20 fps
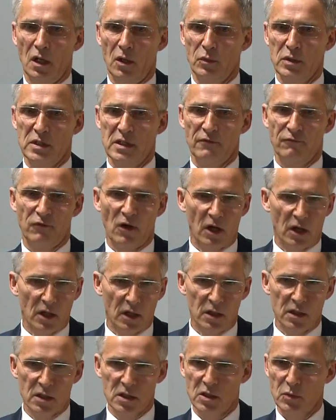We see
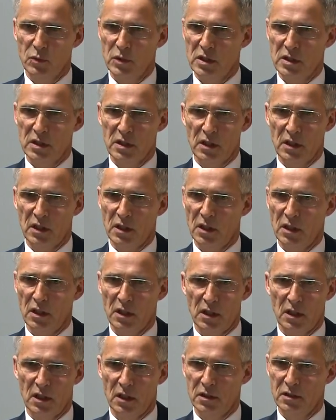violence, we see
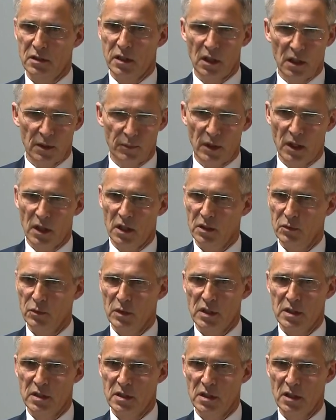Taliban,
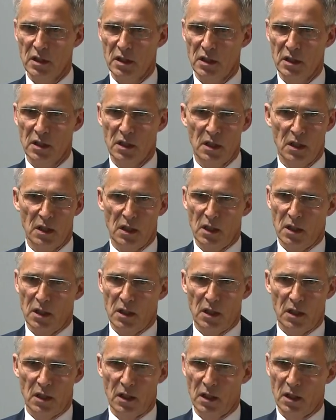we see
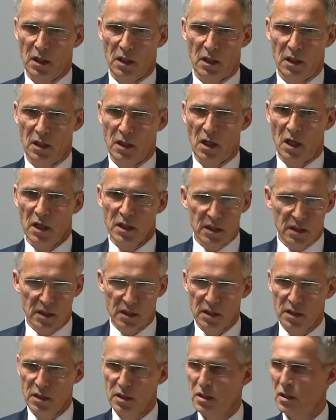
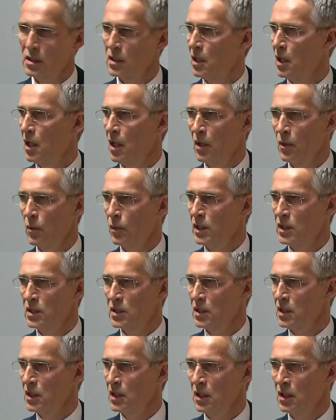ISIS, we
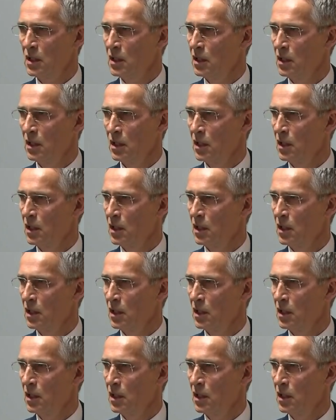see